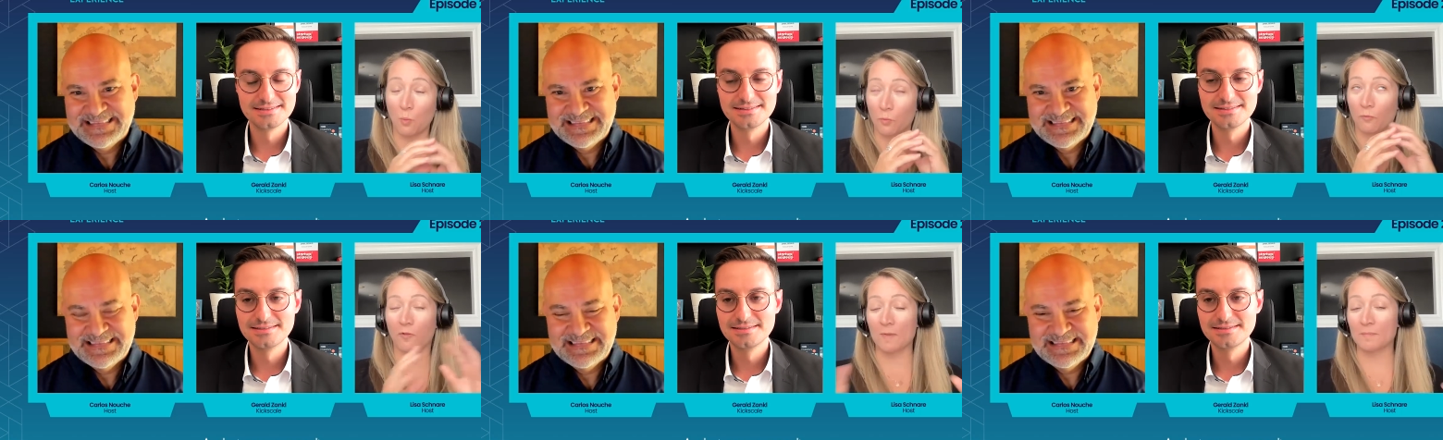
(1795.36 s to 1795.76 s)

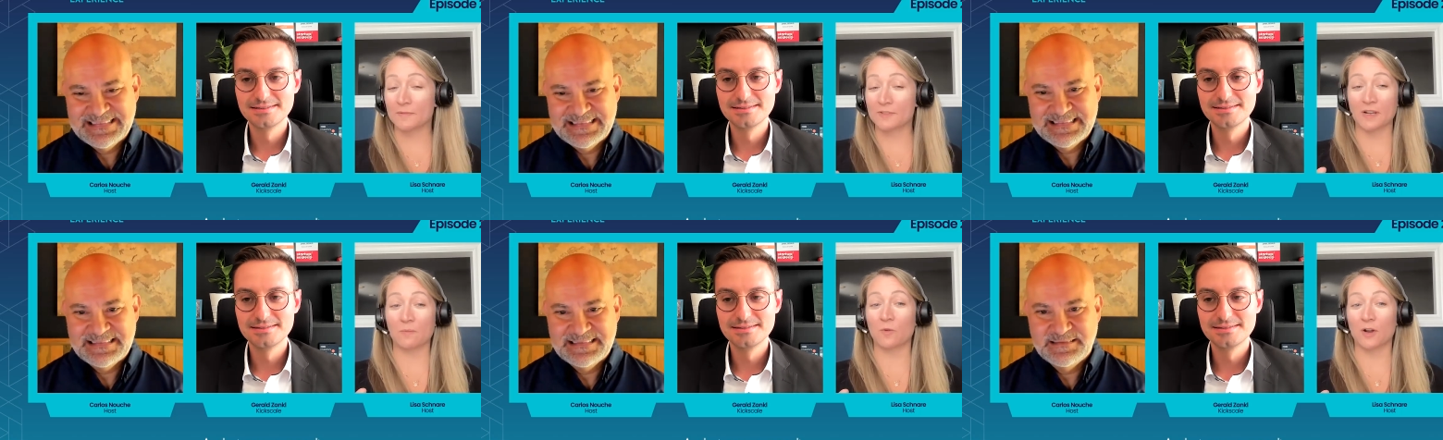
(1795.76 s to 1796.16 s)
Speaker 1: from
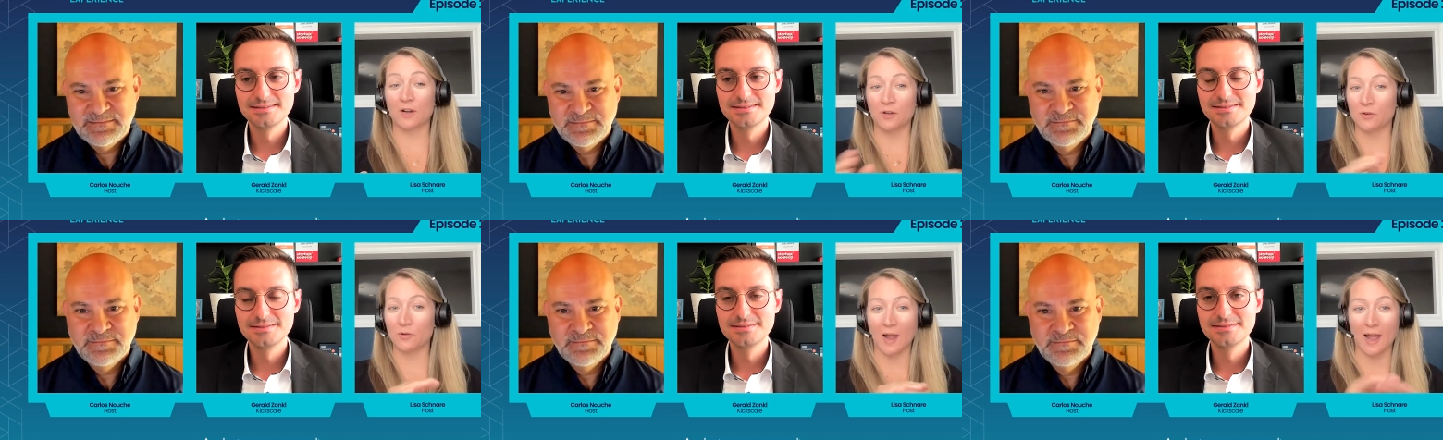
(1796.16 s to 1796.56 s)
someone
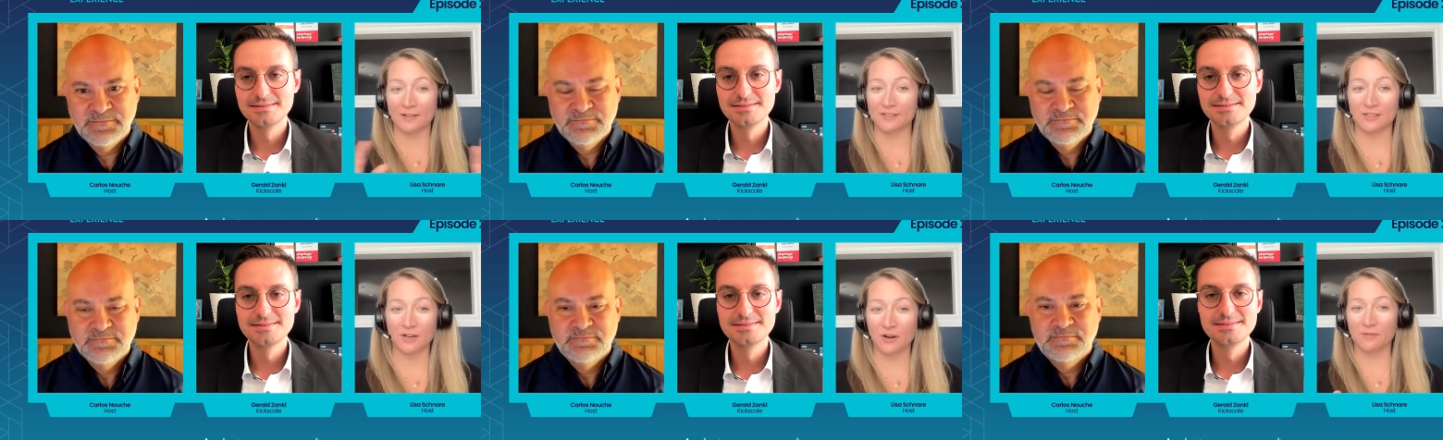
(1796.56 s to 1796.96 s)
who has
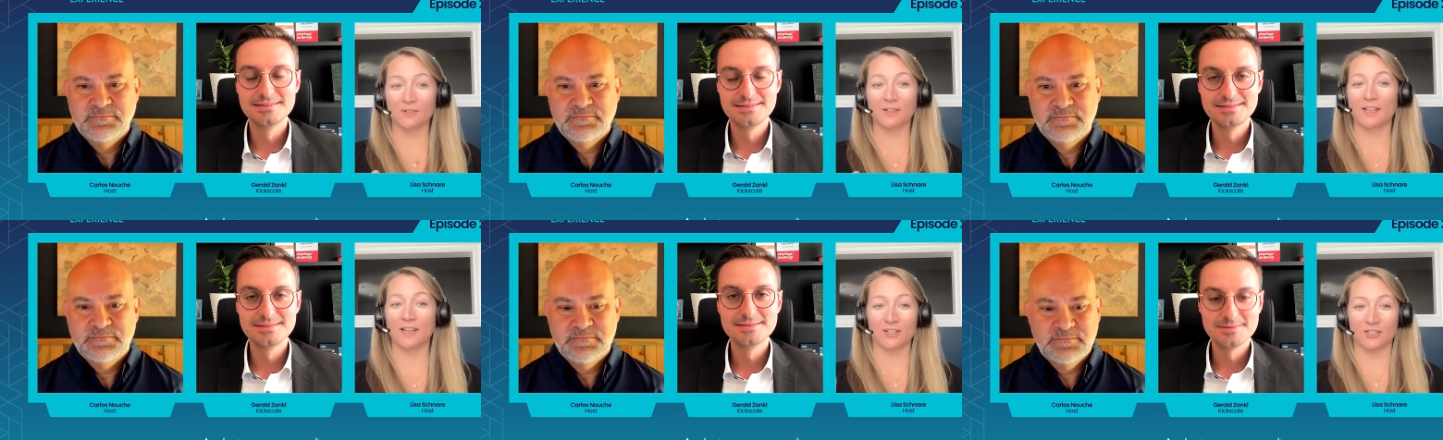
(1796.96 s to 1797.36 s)
no
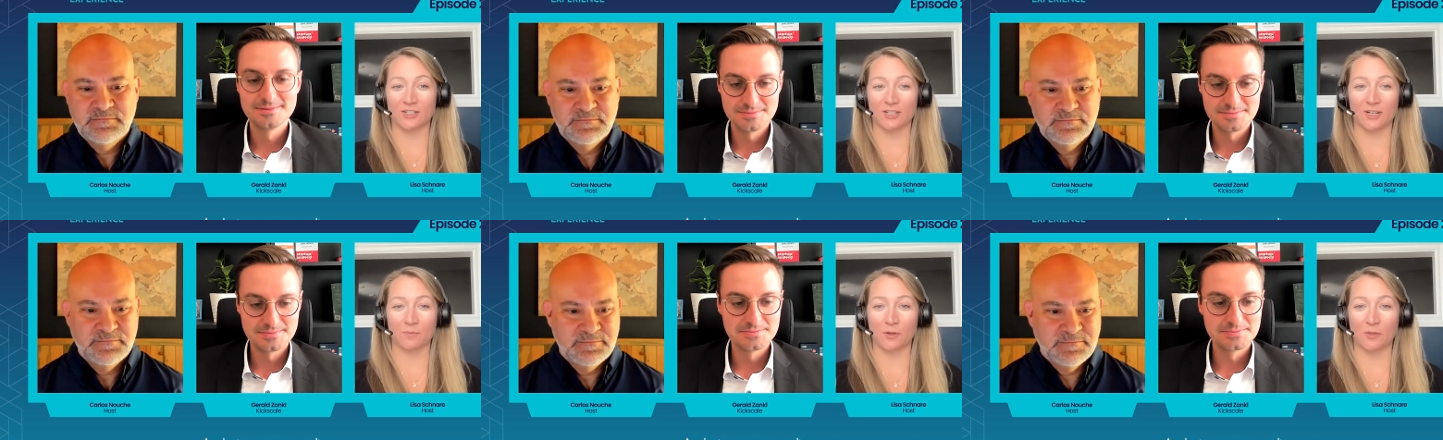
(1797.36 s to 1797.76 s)

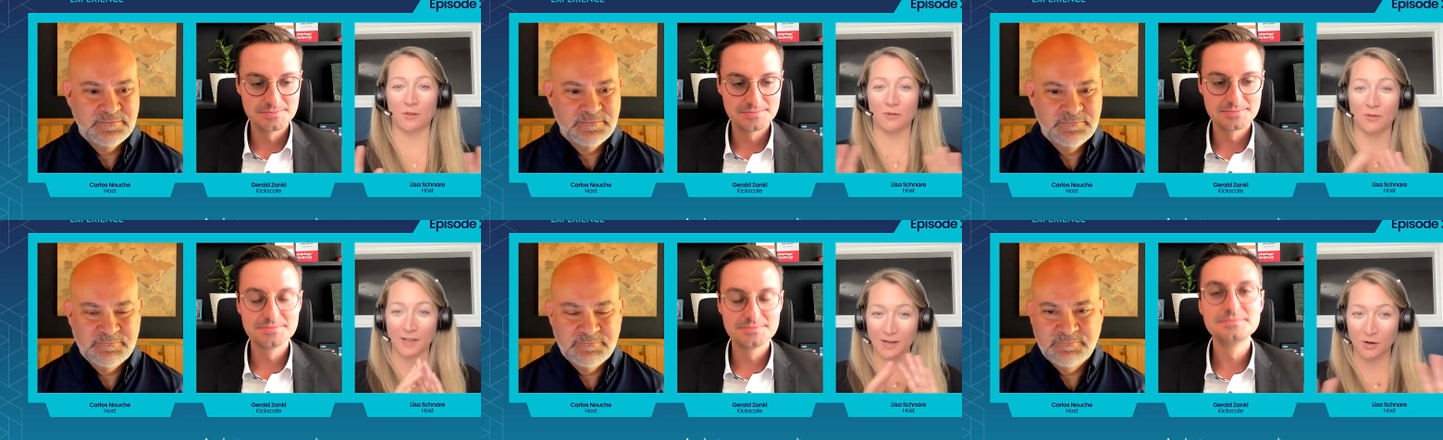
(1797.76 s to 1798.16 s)
relationship with you,
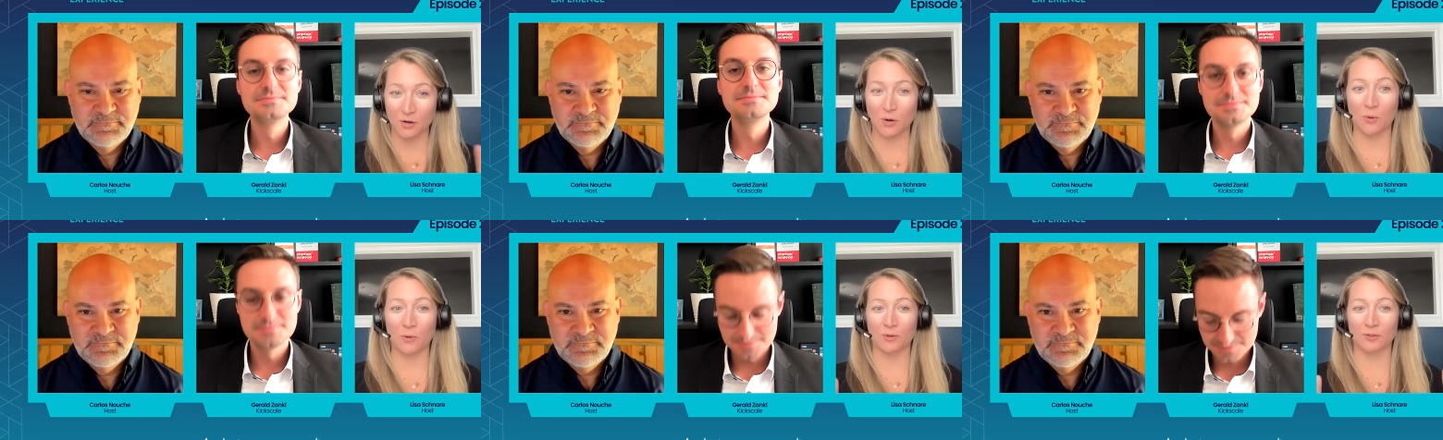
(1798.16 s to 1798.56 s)
like a
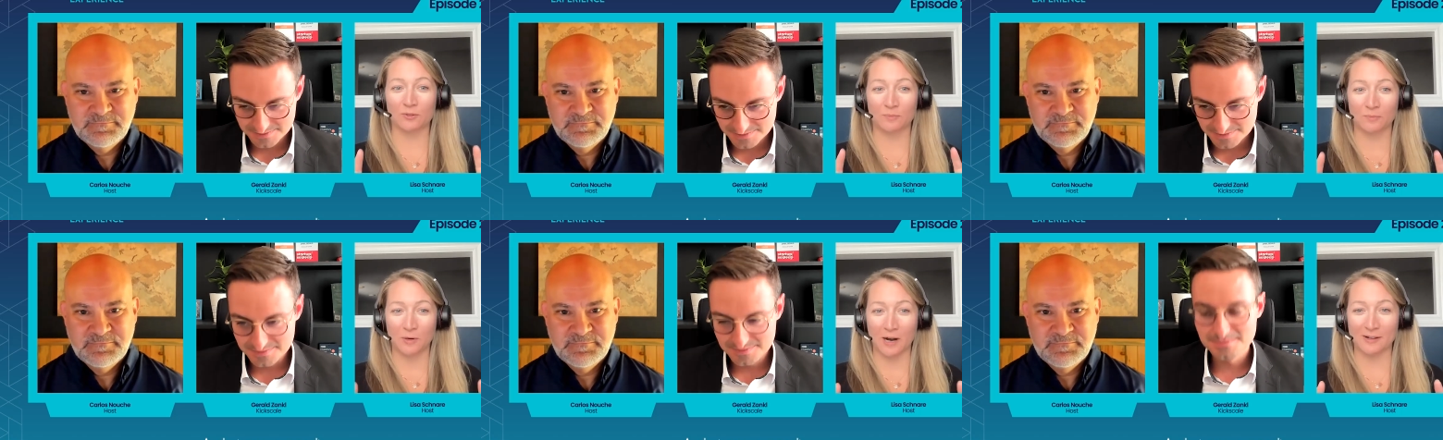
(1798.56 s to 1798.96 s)
cold
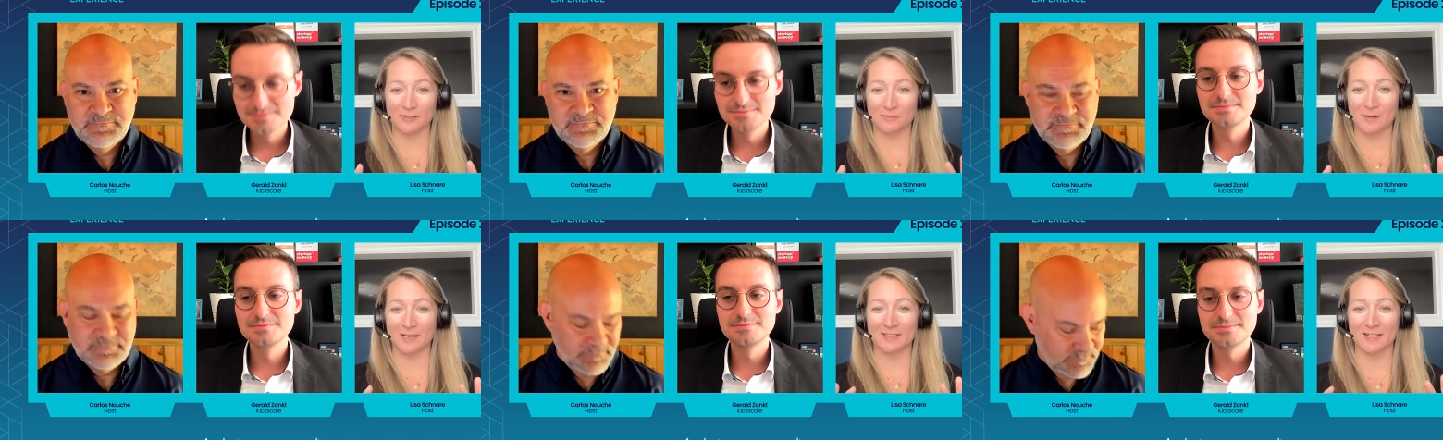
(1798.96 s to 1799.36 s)

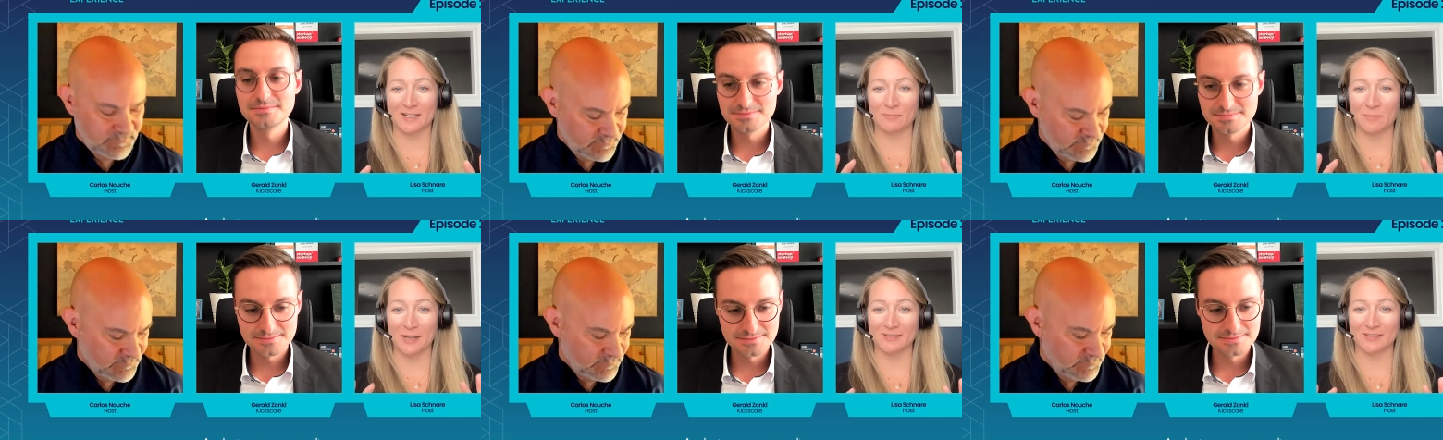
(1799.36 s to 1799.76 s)
prospecting
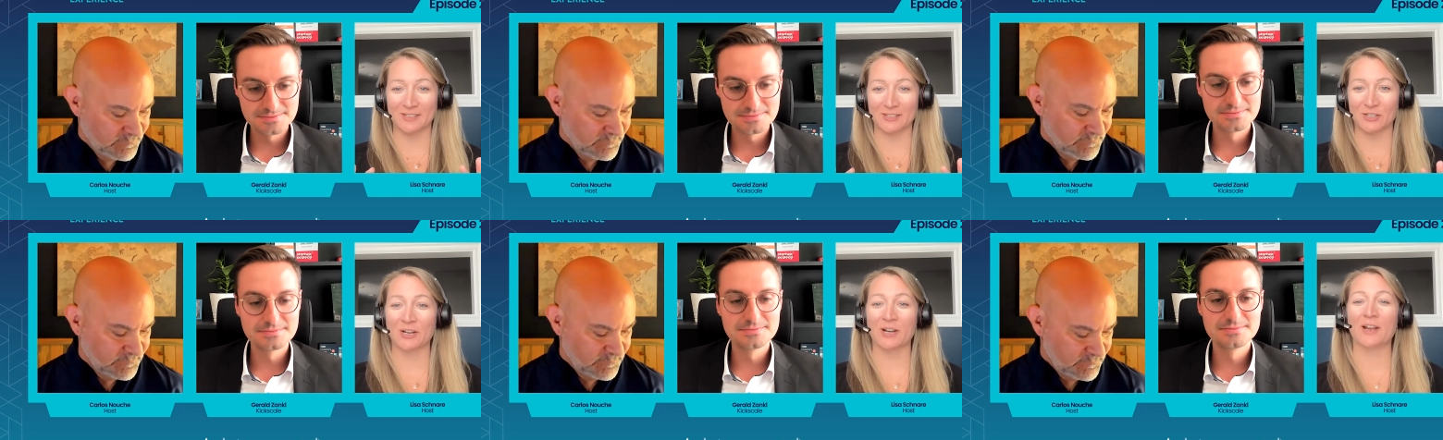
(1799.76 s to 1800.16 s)

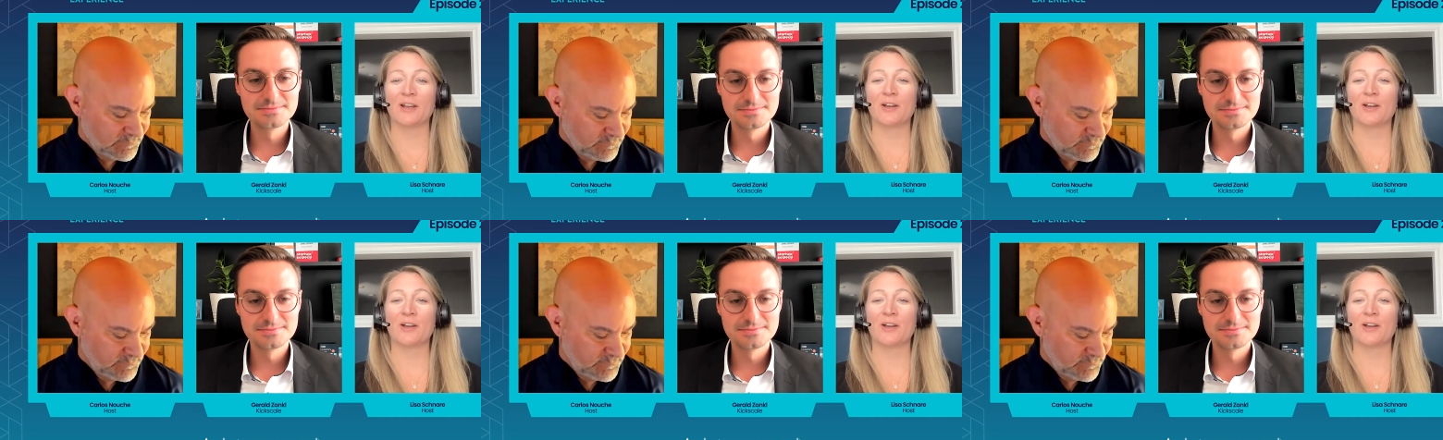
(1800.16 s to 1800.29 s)
message.